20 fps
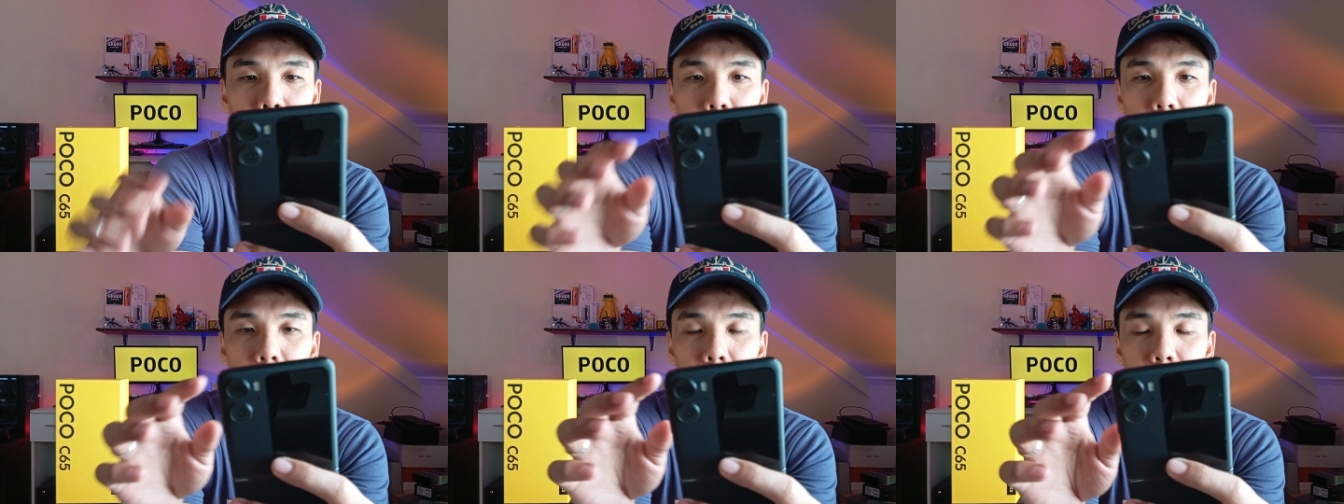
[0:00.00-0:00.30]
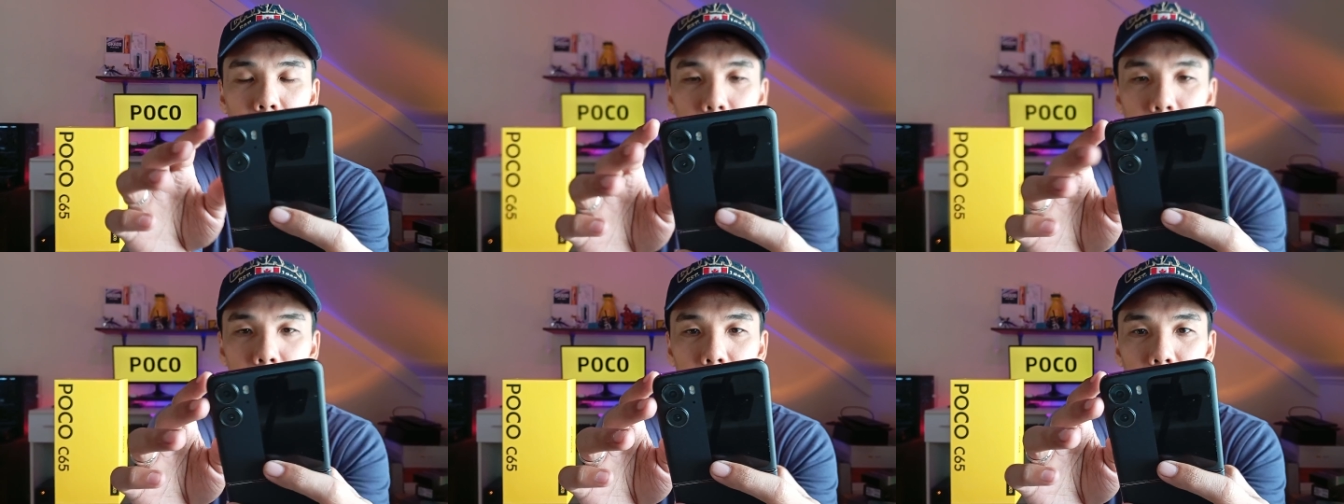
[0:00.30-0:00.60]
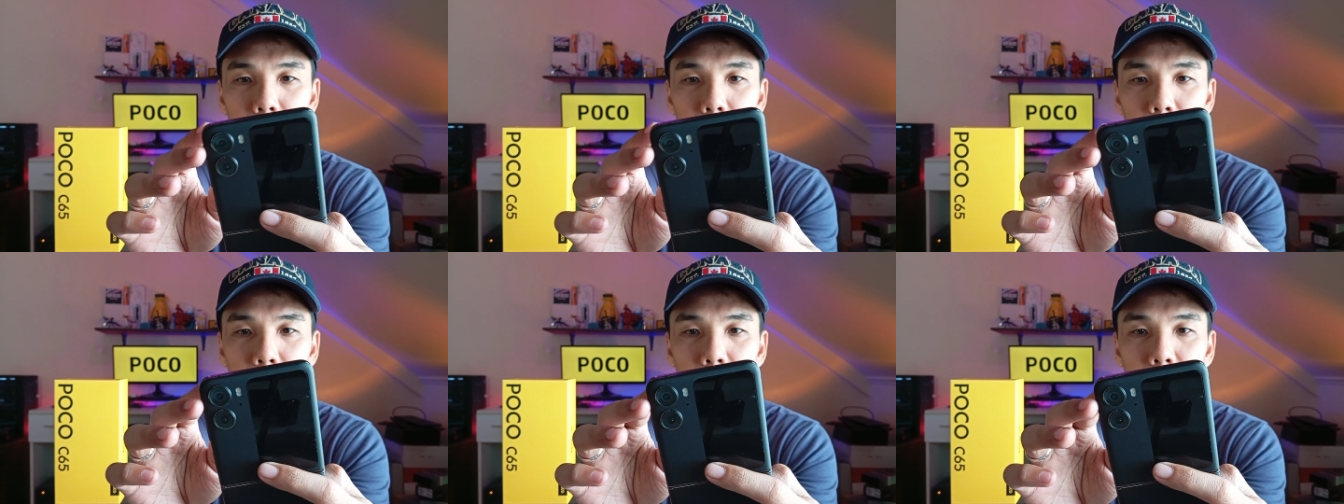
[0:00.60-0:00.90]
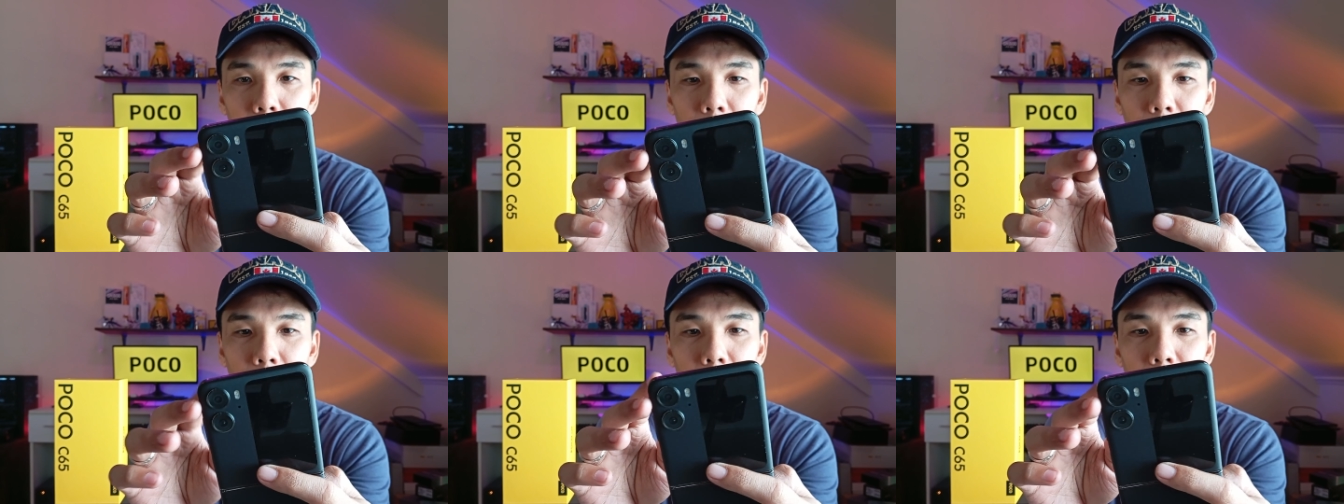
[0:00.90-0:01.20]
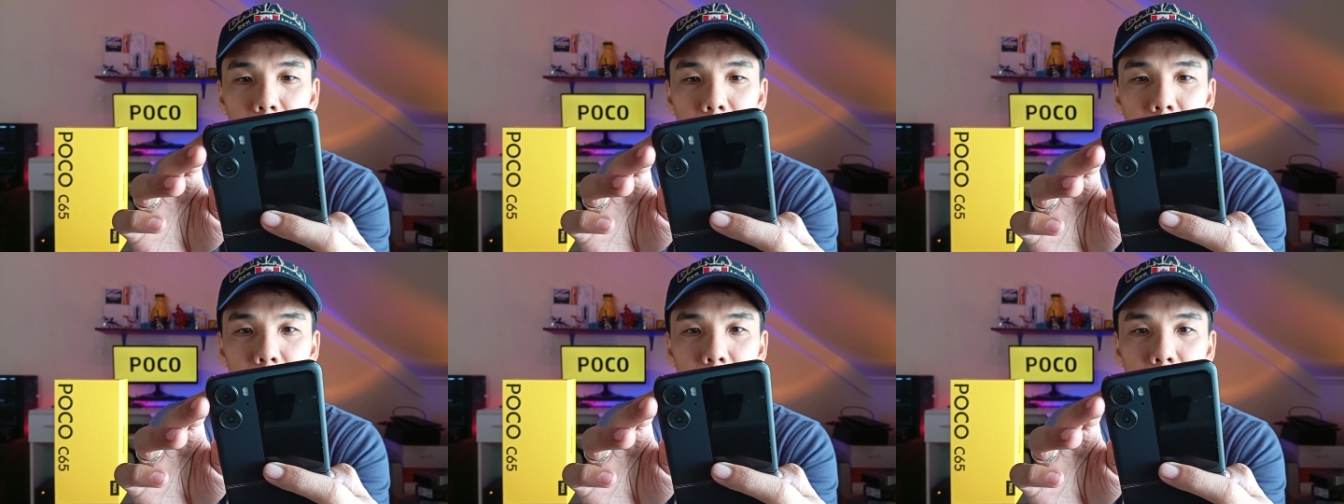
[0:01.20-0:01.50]
Oh, no,
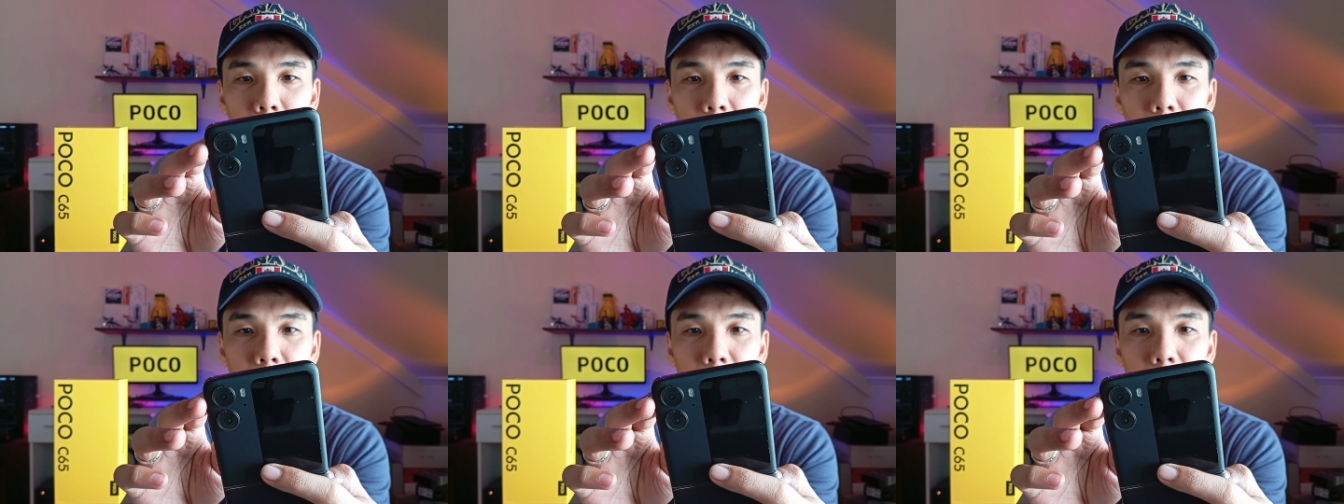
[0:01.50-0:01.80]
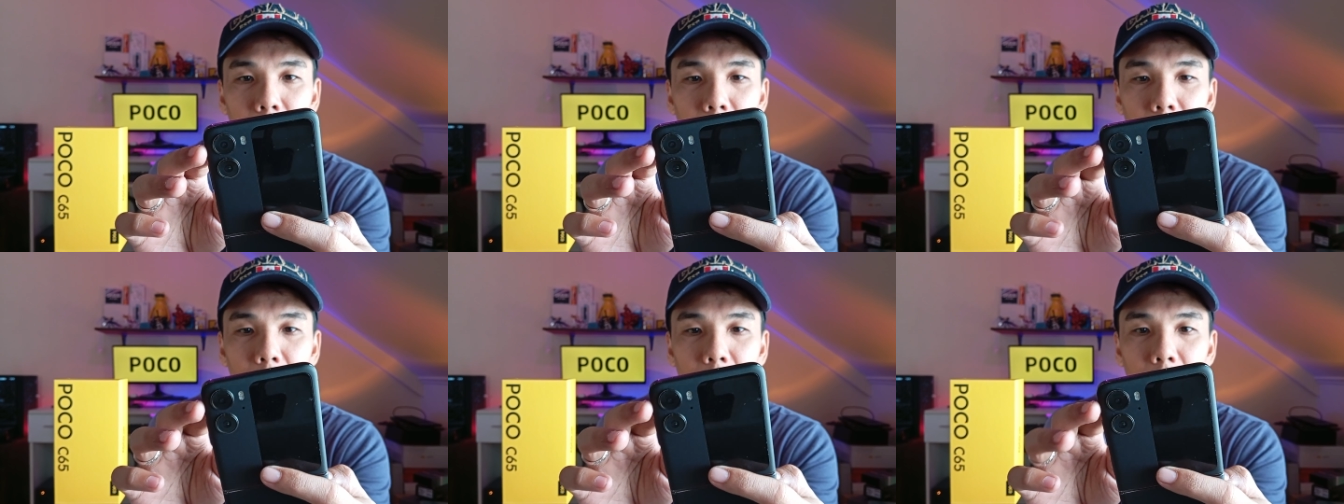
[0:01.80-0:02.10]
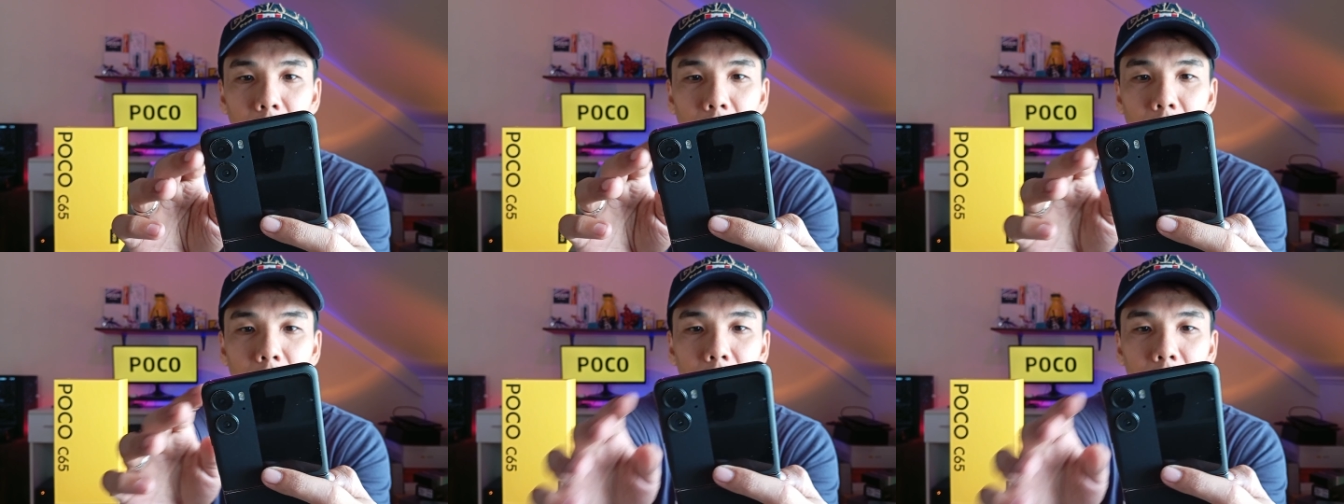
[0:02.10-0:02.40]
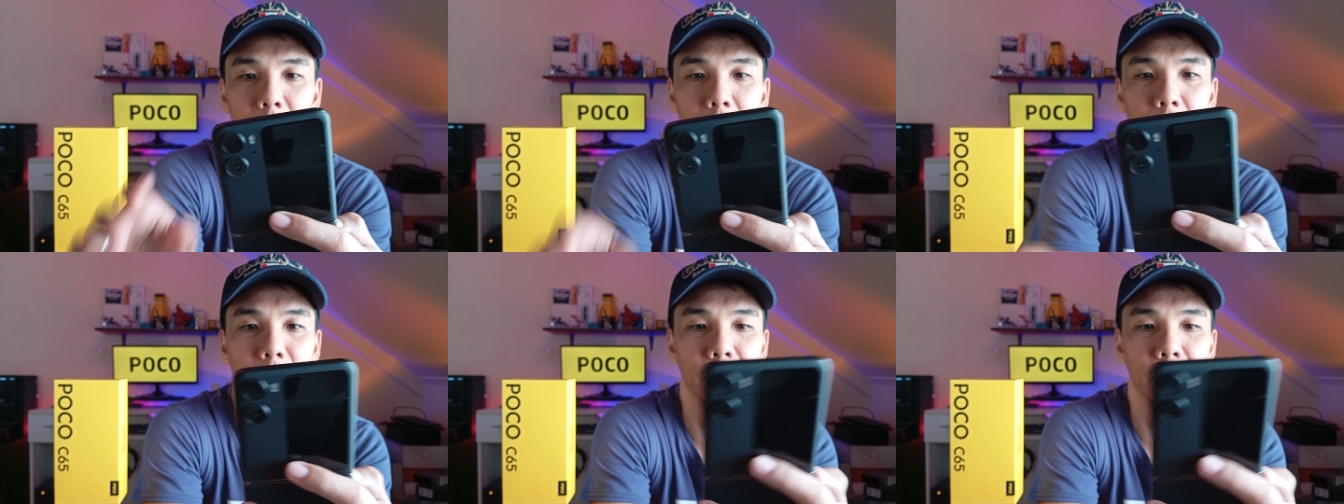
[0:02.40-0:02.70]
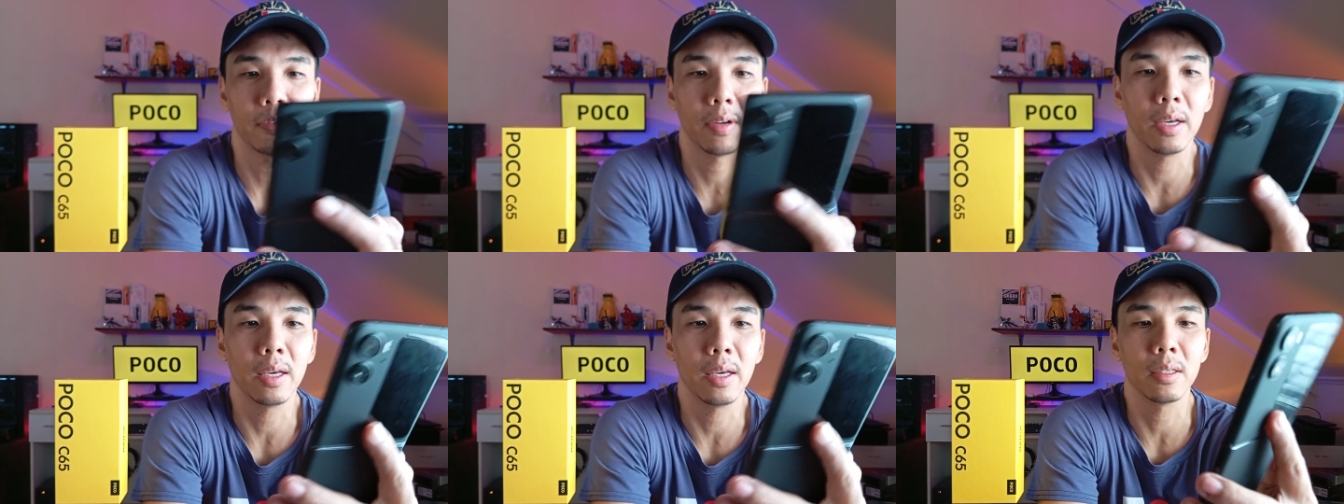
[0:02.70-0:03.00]
let's try the add
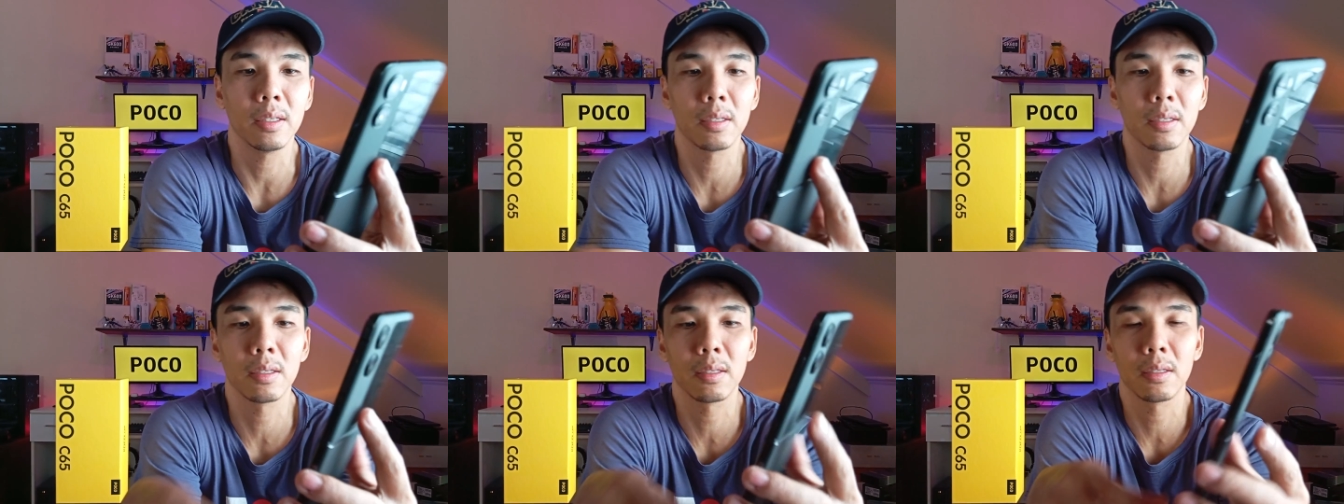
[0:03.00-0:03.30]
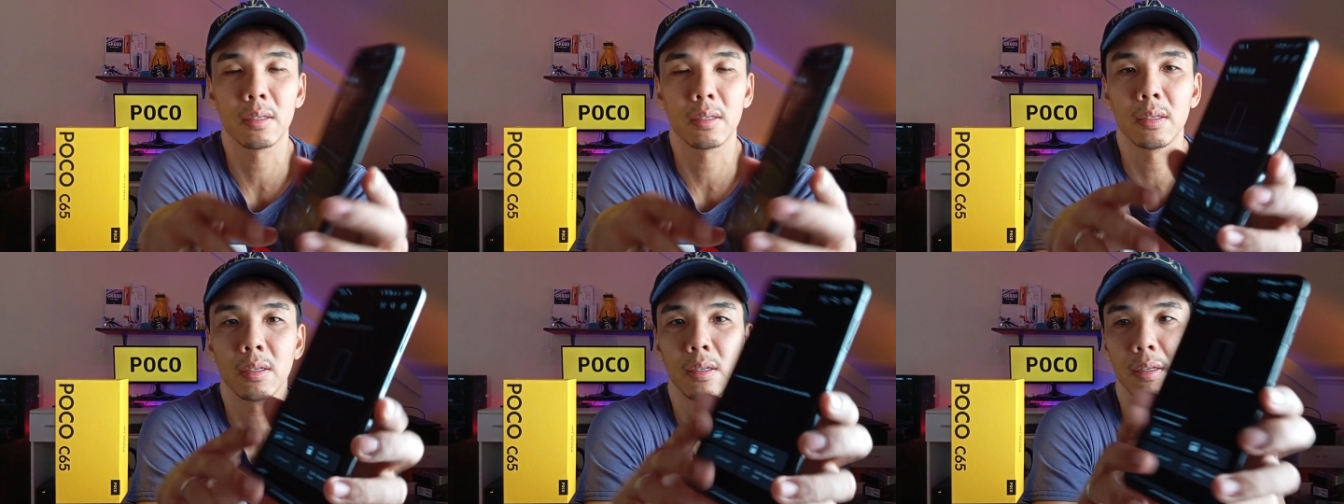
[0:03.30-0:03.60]
device